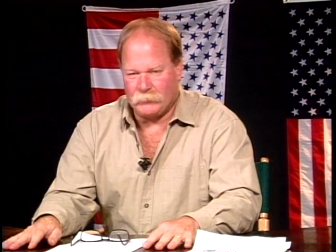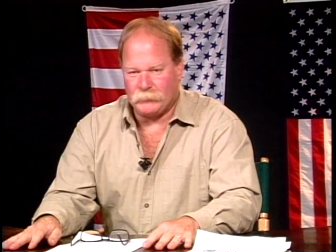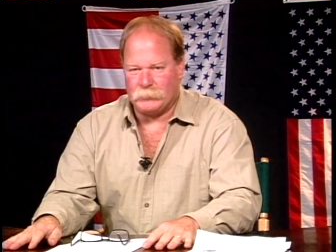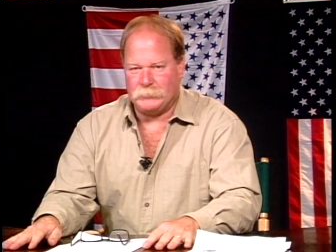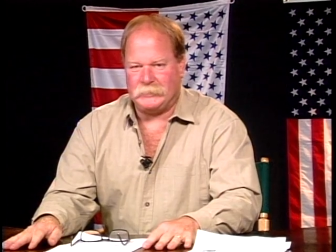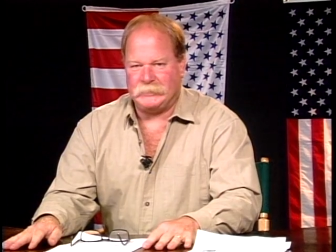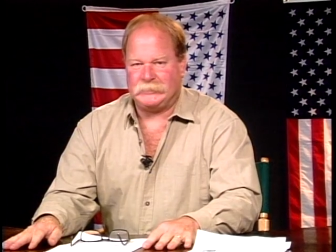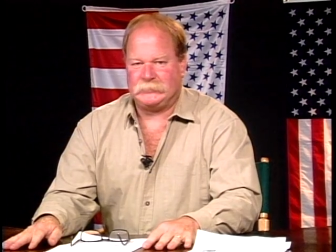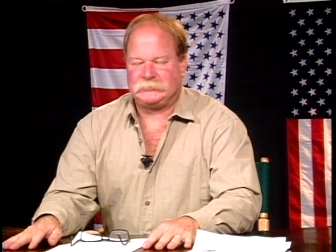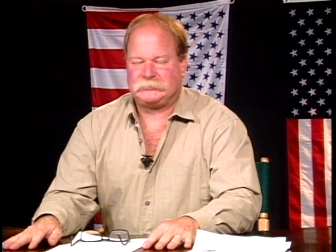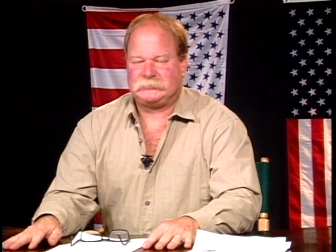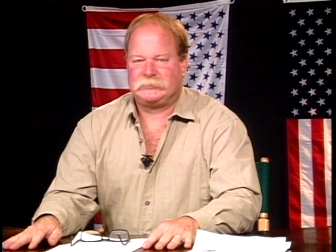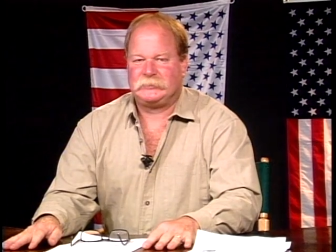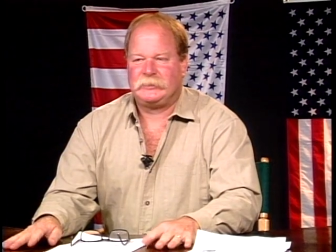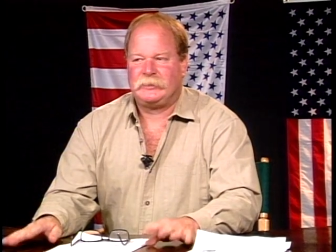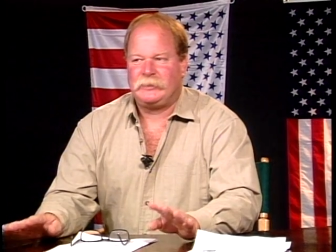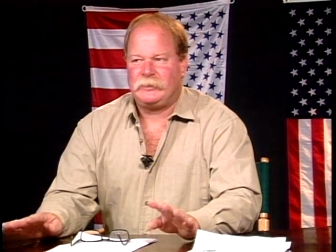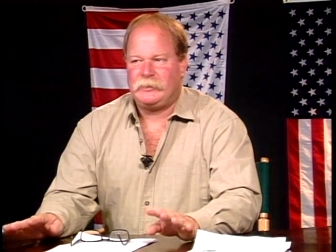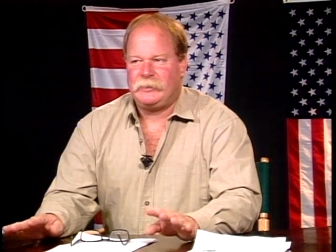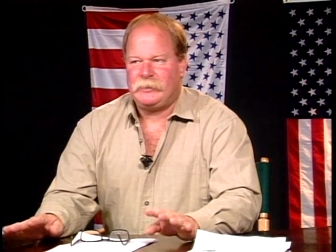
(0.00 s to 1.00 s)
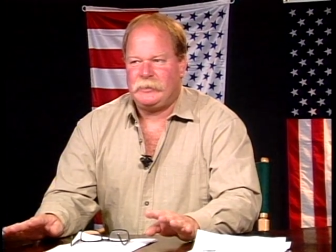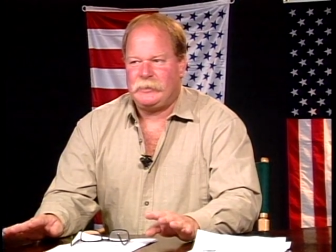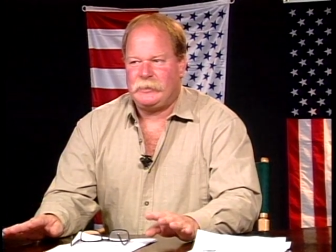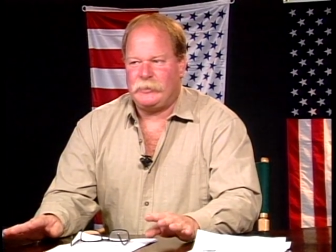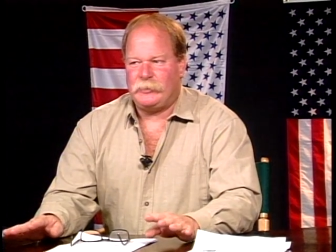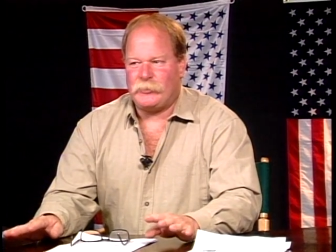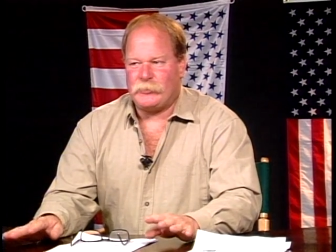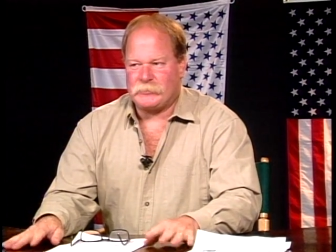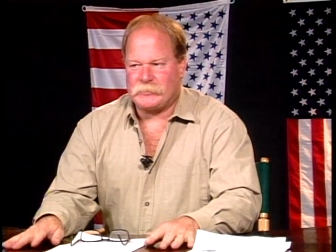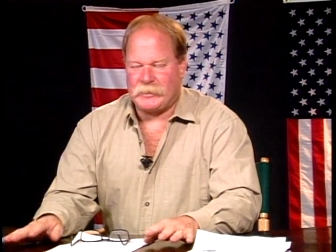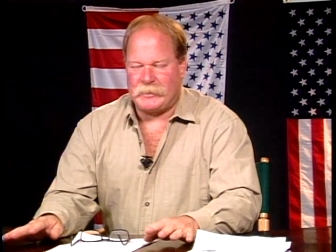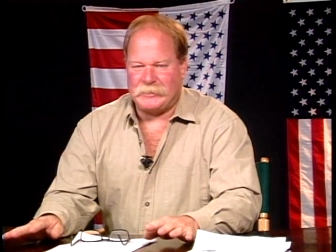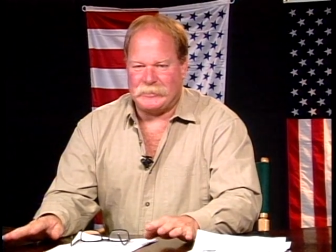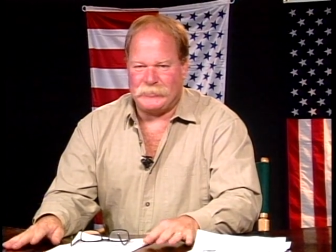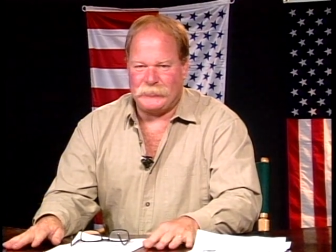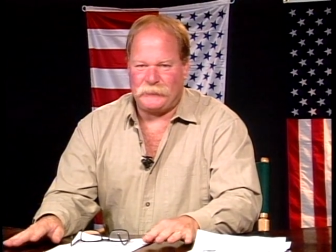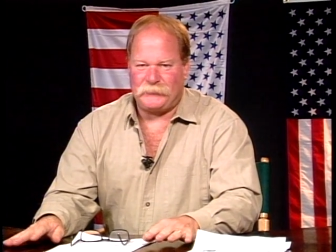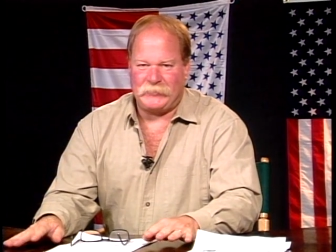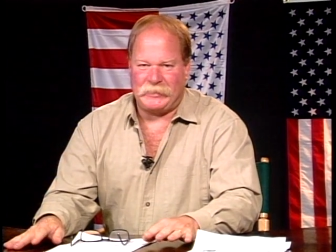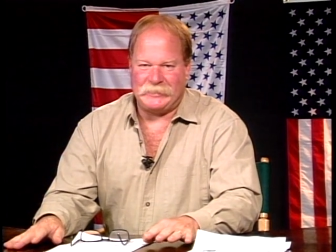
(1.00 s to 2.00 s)
them is, okay,
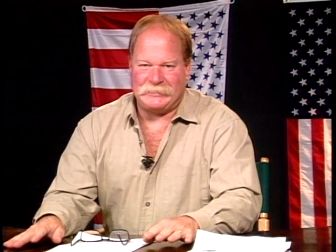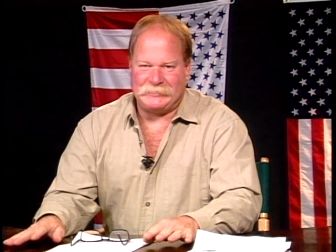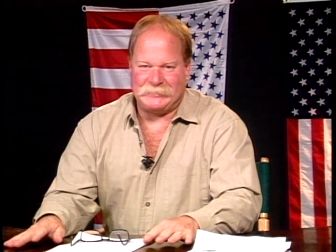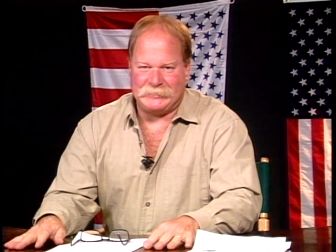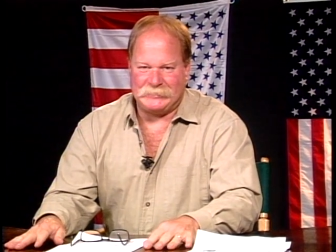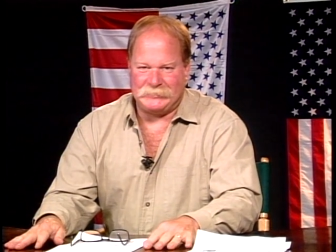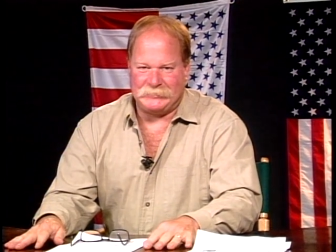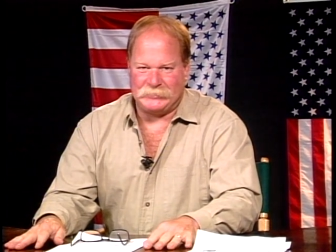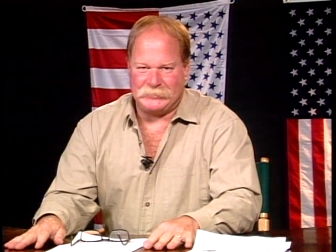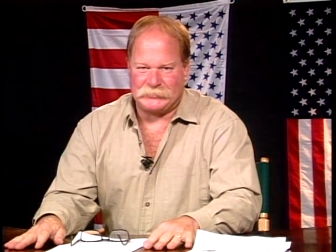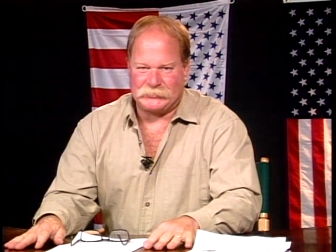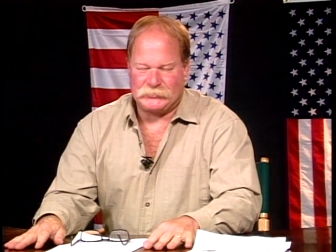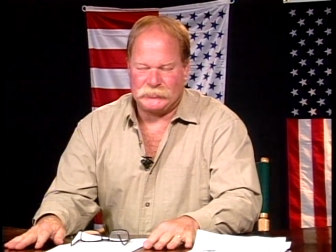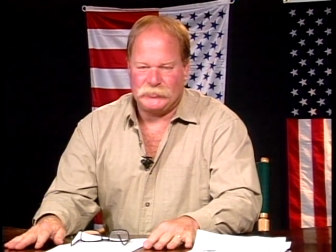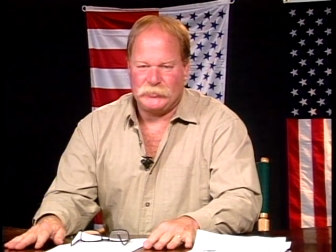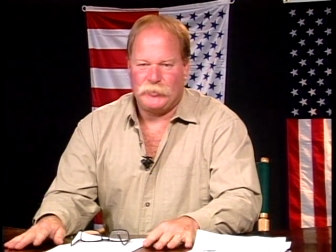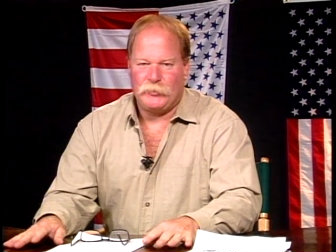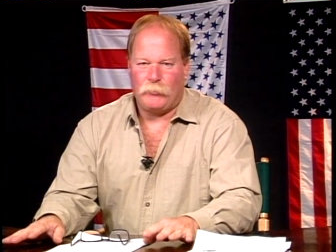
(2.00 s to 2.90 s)
if they did this,